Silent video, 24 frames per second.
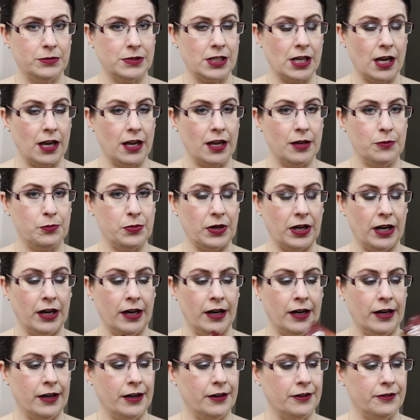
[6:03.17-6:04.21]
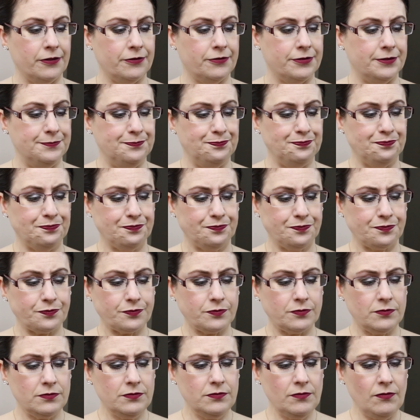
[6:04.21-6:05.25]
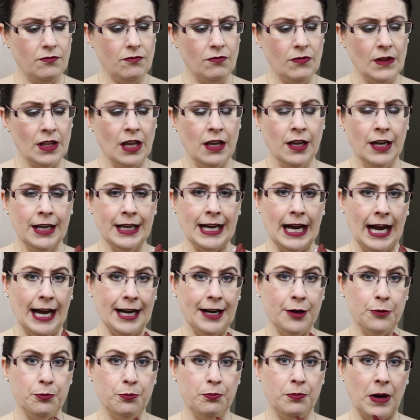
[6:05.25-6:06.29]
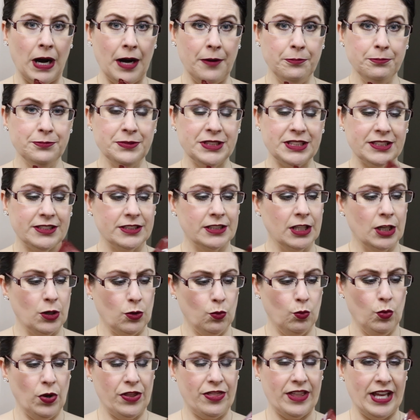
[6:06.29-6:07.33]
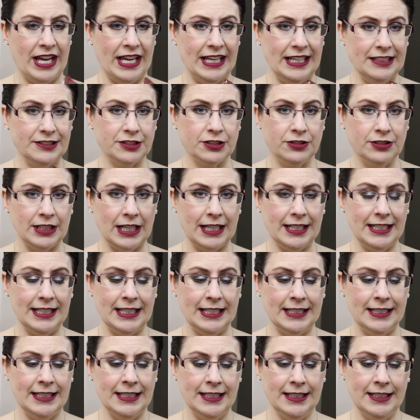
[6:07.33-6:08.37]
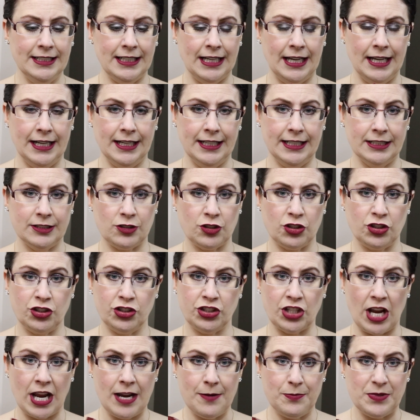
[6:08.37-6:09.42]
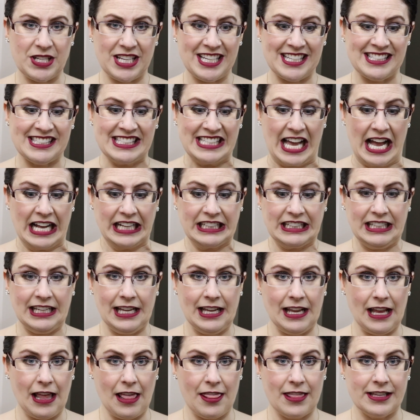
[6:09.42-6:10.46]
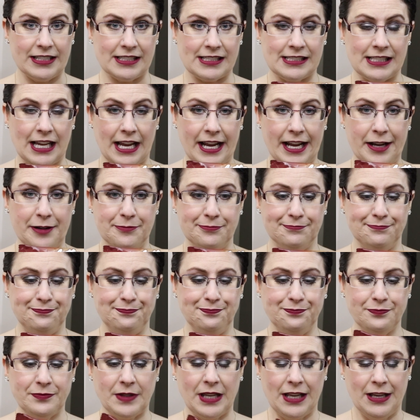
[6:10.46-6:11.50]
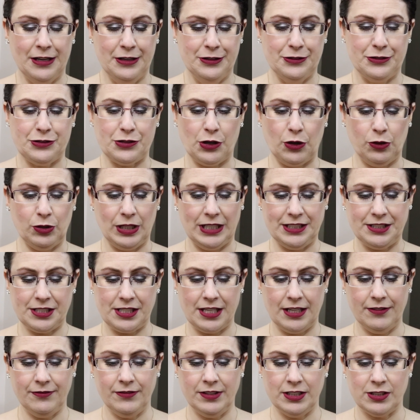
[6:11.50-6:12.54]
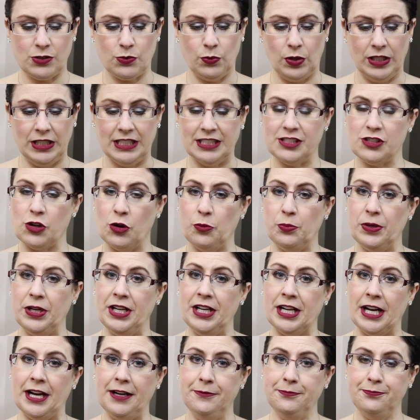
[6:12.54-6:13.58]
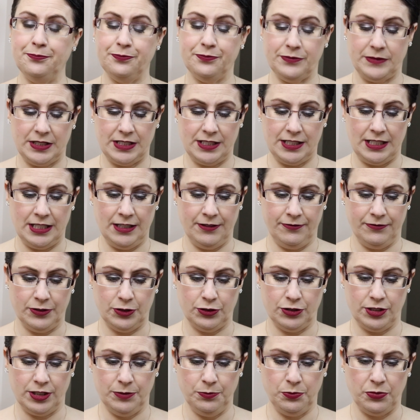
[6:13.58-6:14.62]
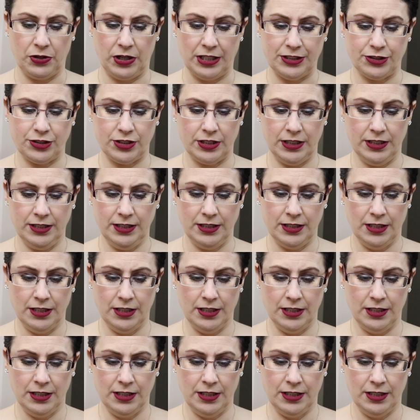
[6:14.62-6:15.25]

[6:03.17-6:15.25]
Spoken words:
type of kind of bumps with the hazelnut in it, and it's shaped exactly the same. So let's give this one, let's open it up, see your first impression.